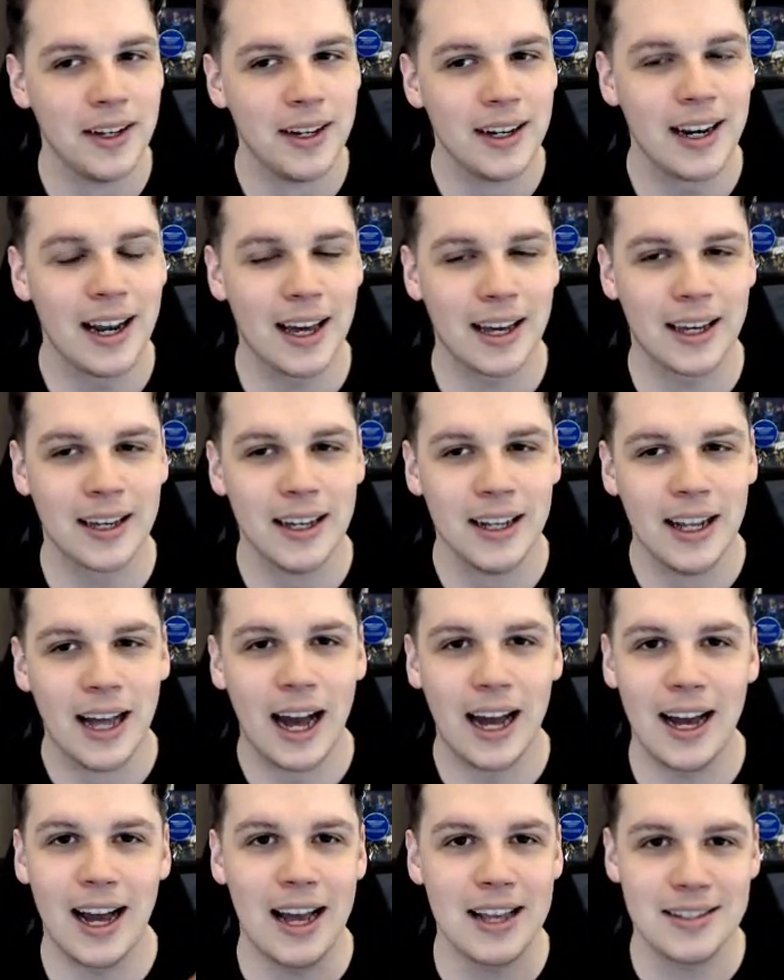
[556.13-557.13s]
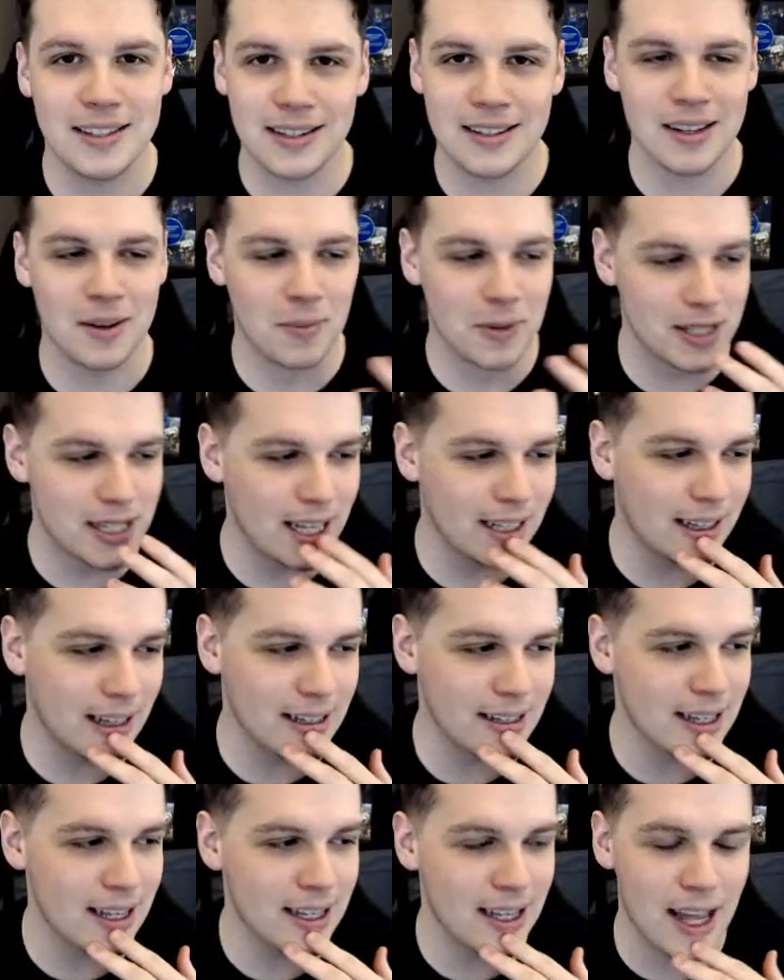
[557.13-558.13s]
Like, as someone said
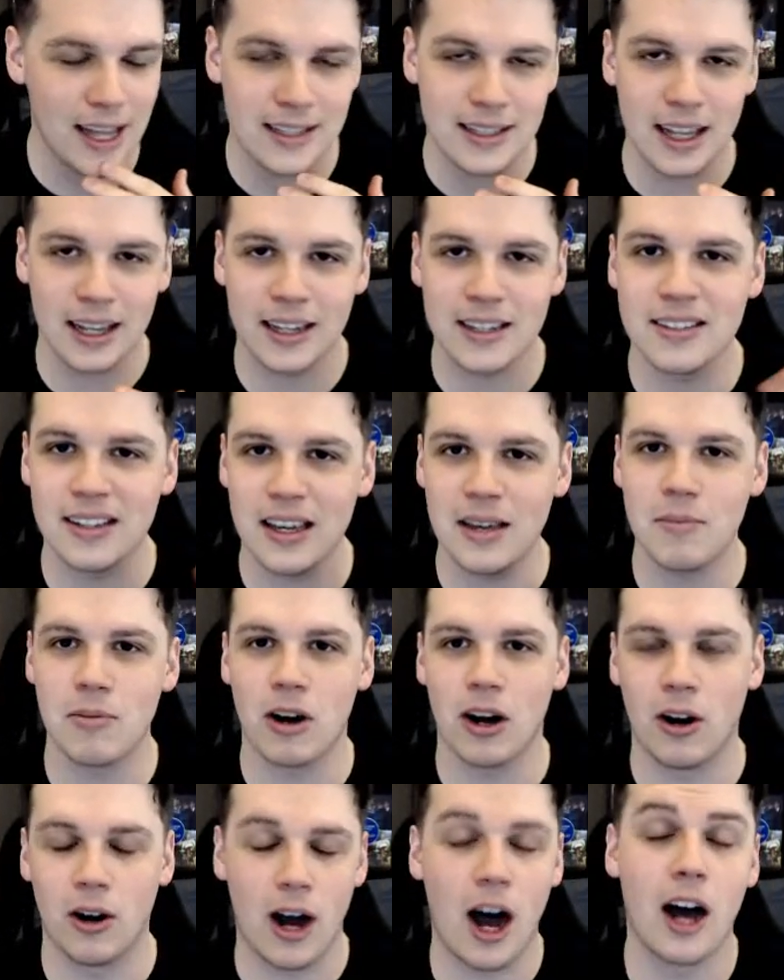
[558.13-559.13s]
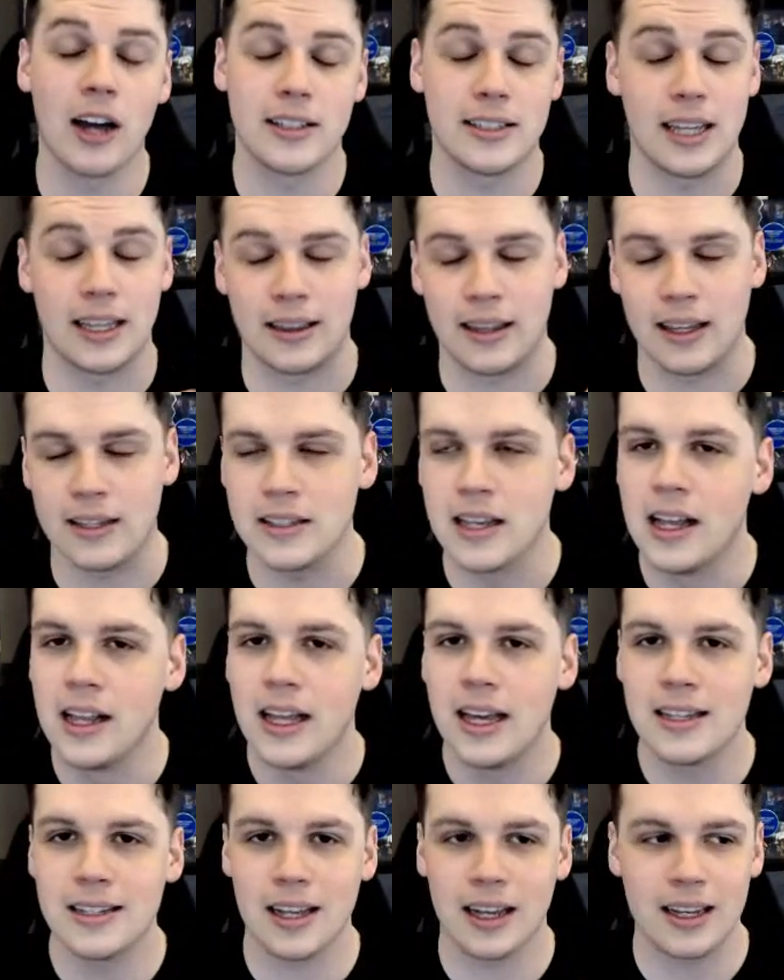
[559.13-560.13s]
this, it's like a zebra, or I said this.
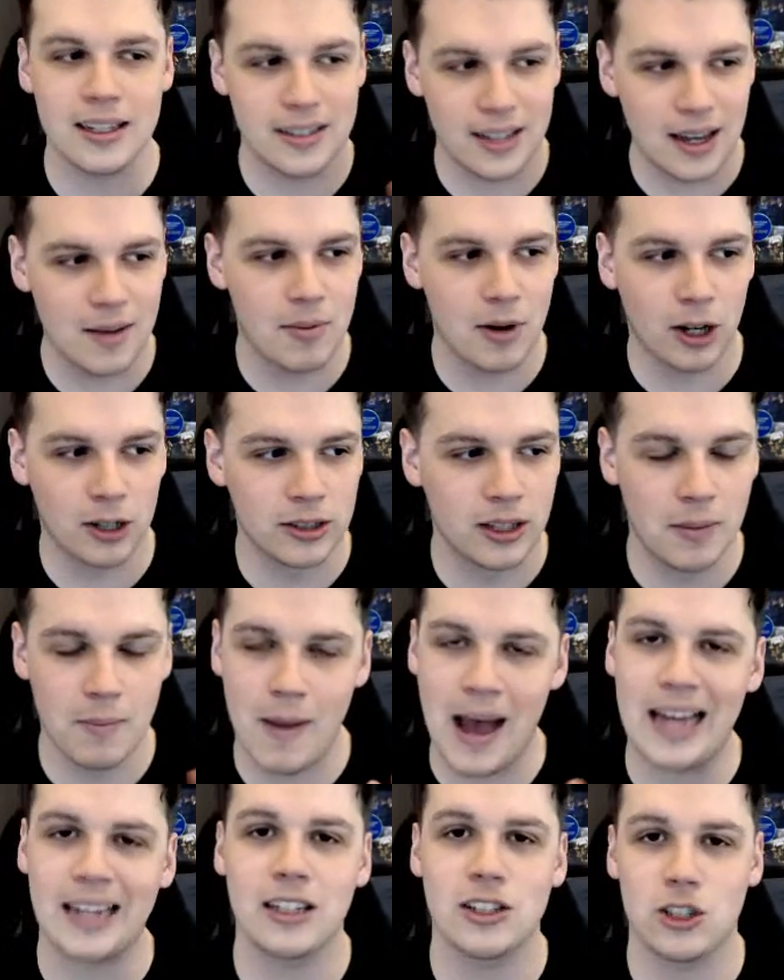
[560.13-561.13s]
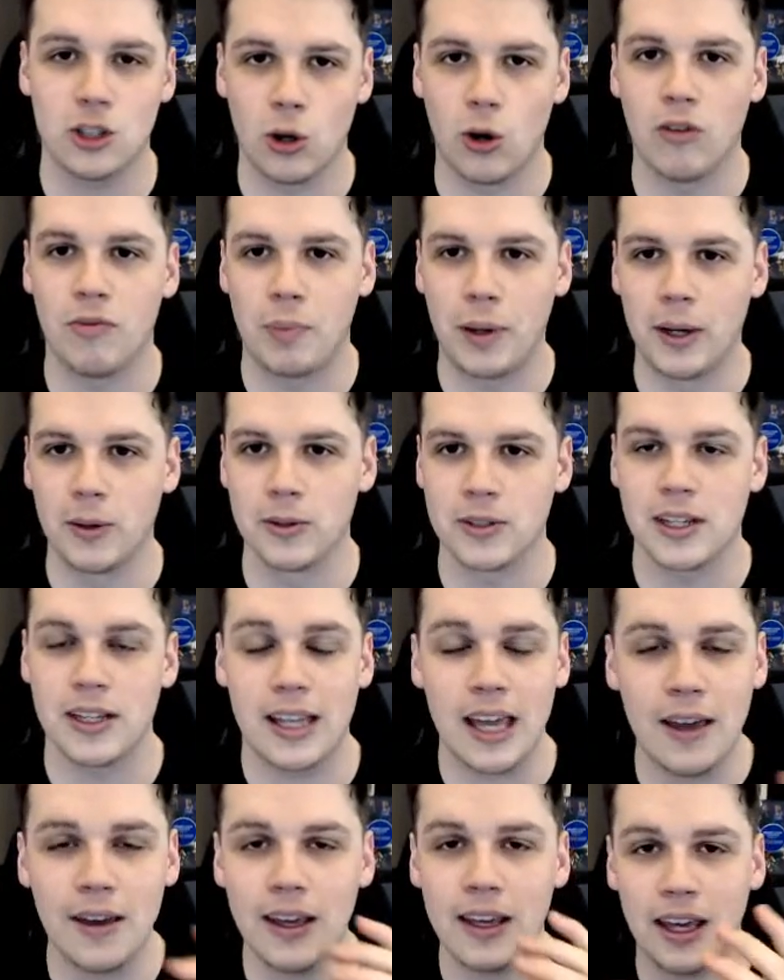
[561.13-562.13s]
It's like a zebra on the maddest sort of pills. It
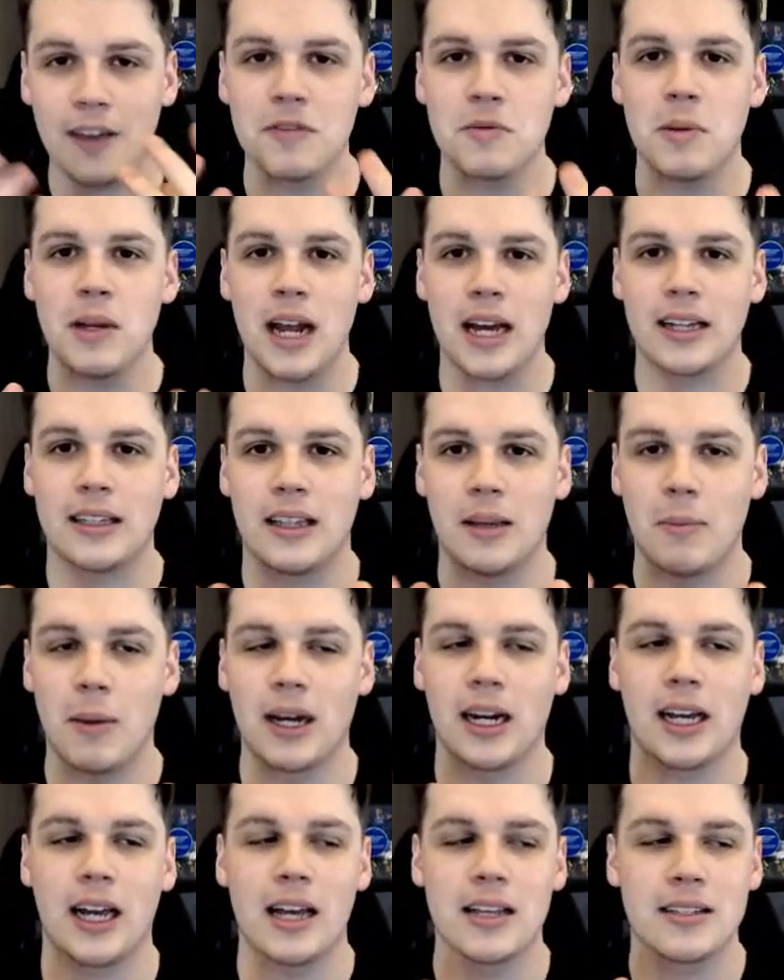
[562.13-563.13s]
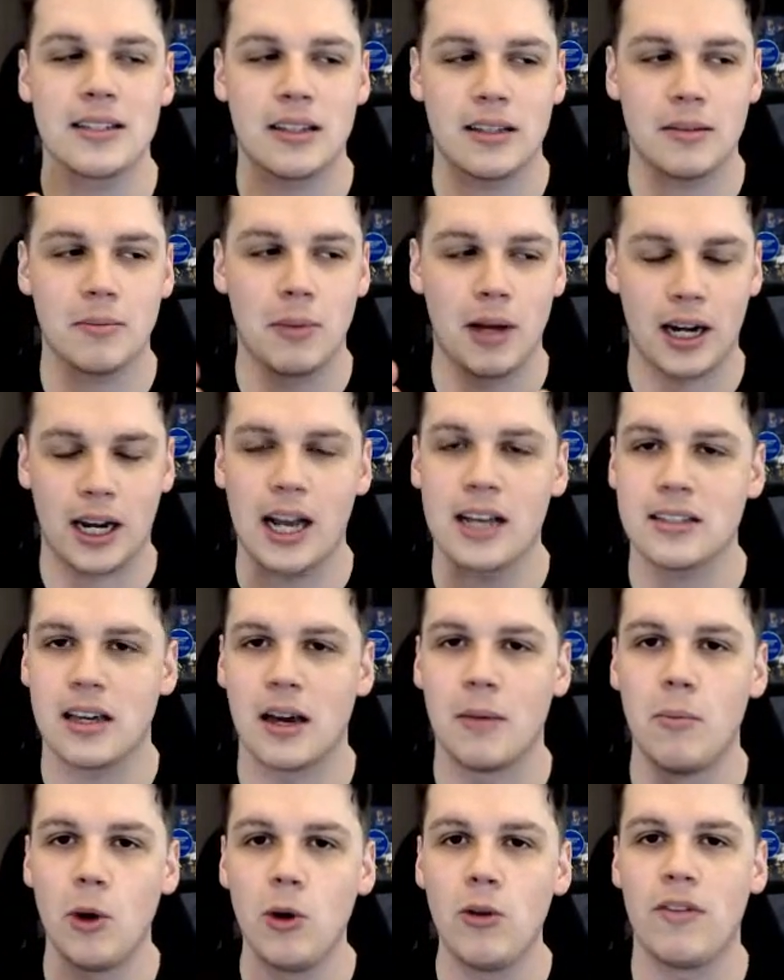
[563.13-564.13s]
gives me like the
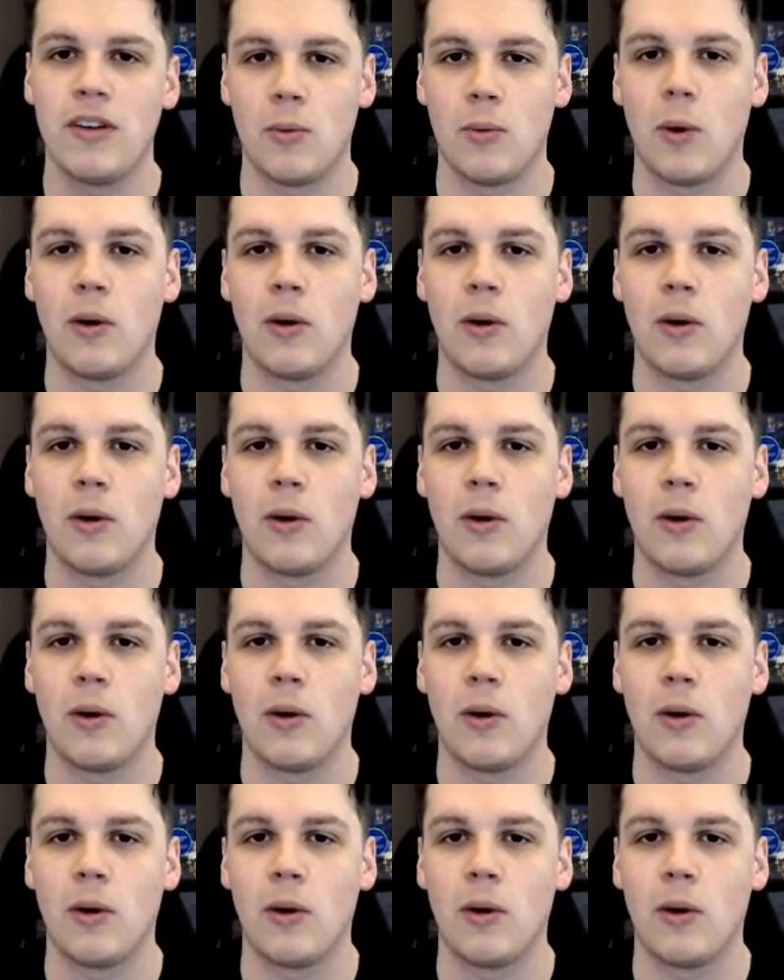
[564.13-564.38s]
Madagascar movie